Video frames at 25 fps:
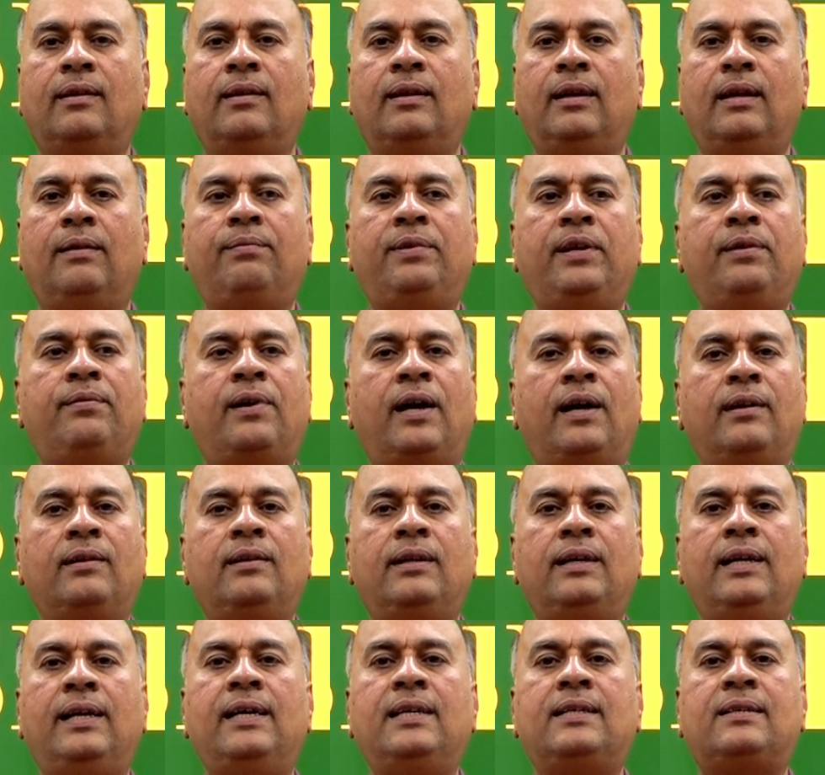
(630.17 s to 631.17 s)

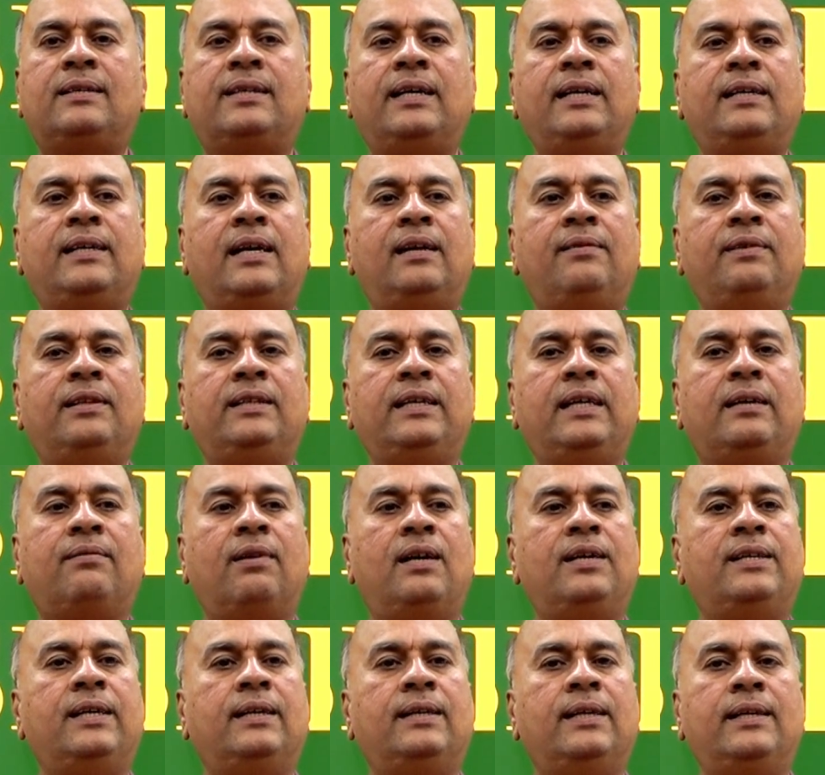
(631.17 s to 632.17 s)
everyone is treated with
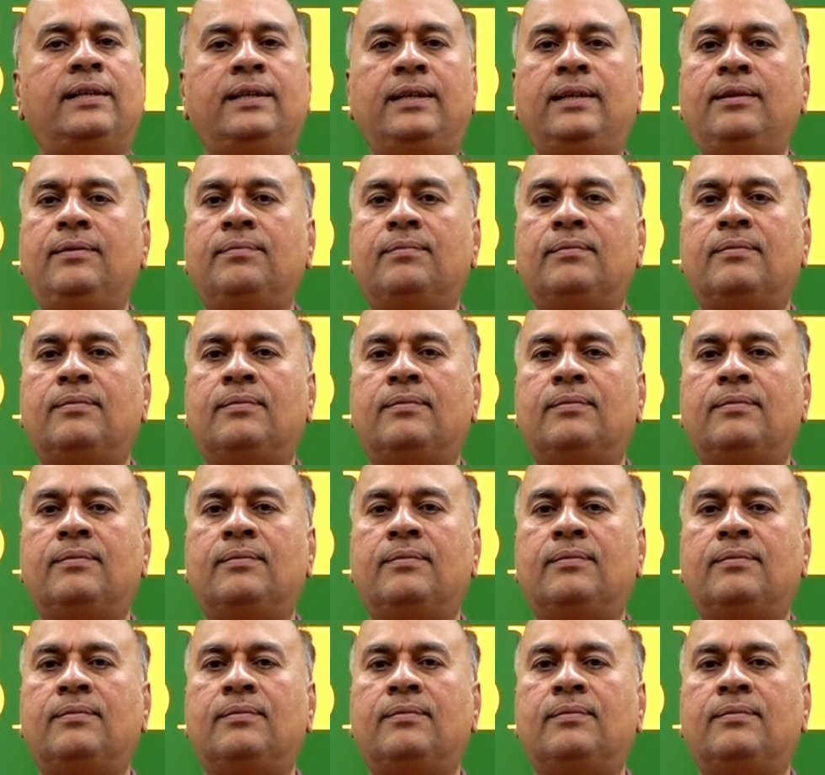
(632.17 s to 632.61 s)
equal dignity,